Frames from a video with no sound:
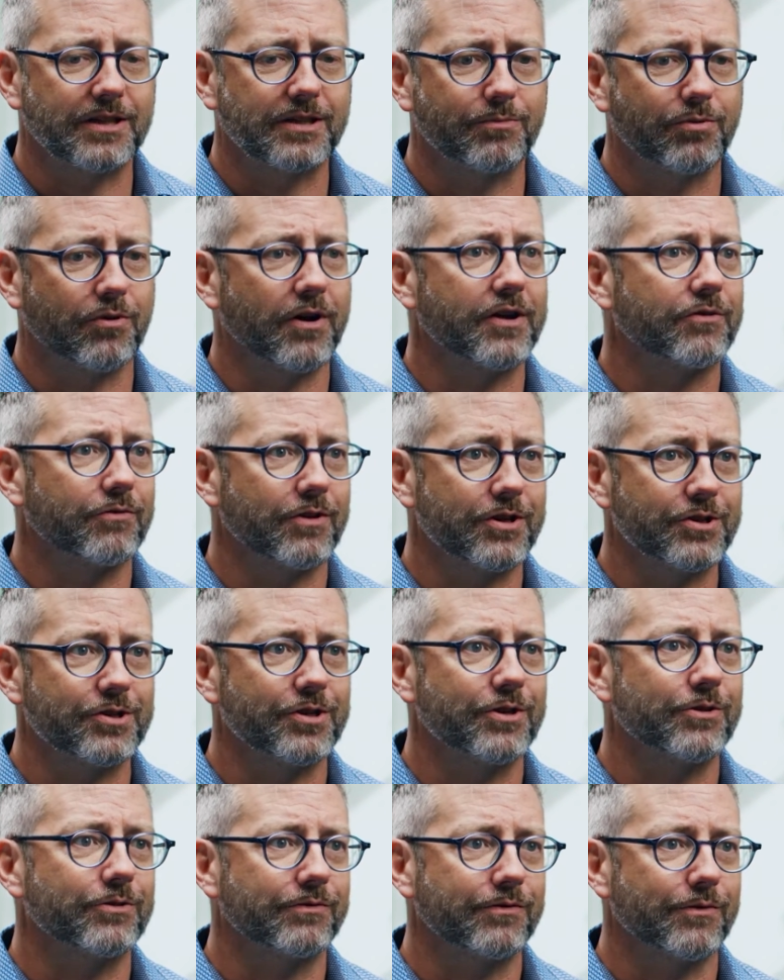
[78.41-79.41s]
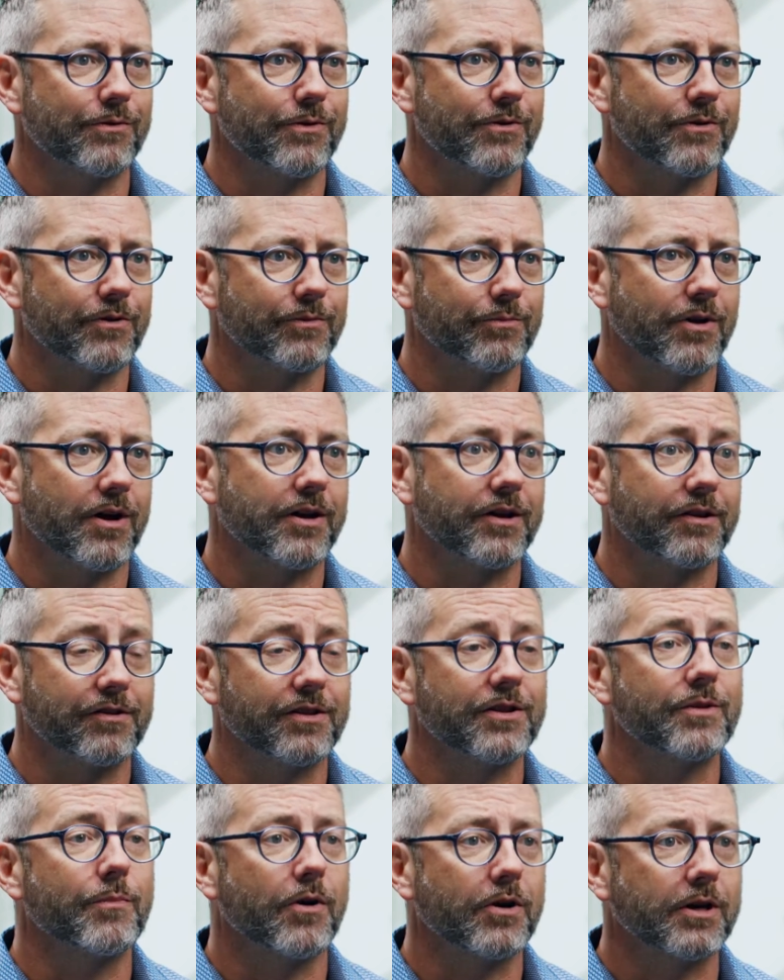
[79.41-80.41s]
price ratio for those products
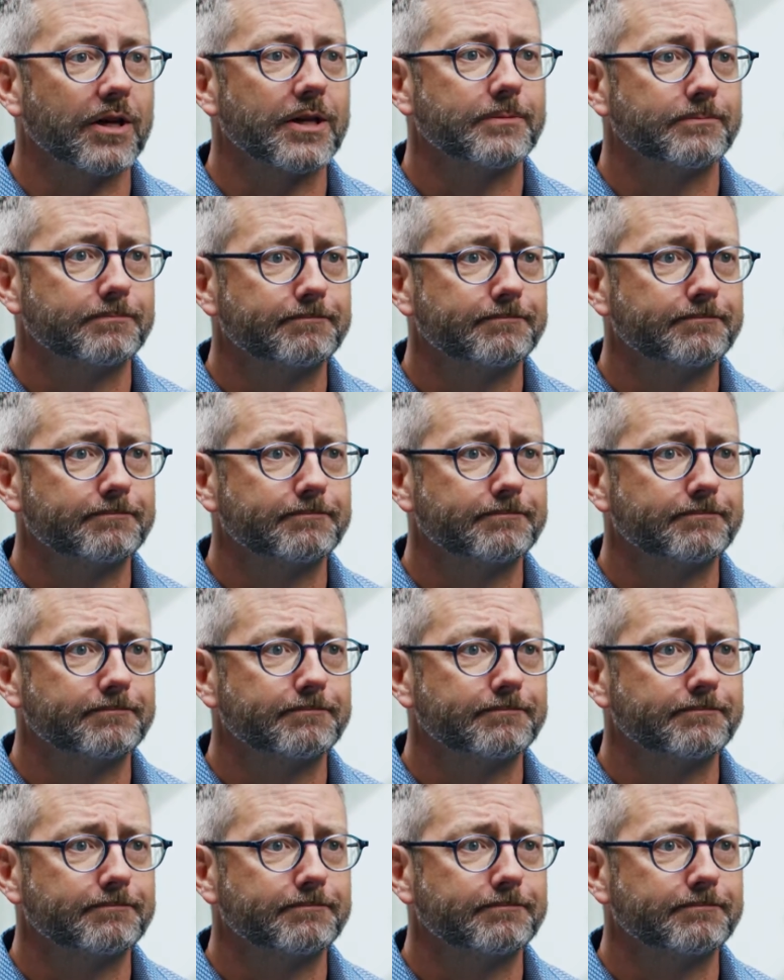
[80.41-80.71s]
in the market.